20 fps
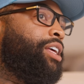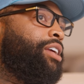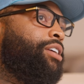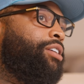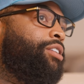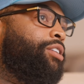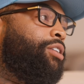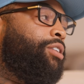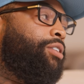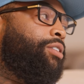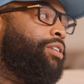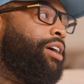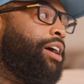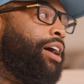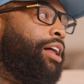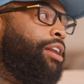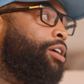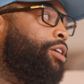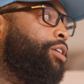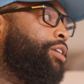you know,
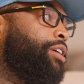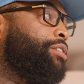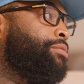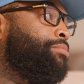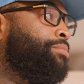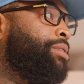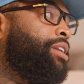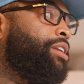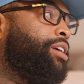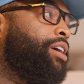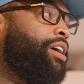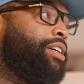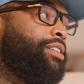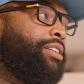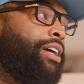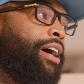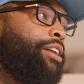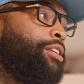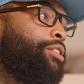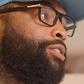how long it's been there.
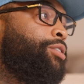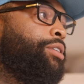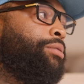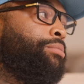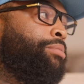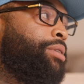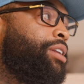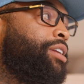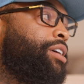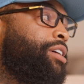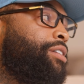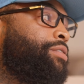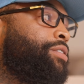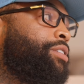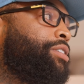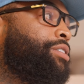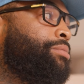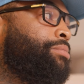Because I knew it had been there for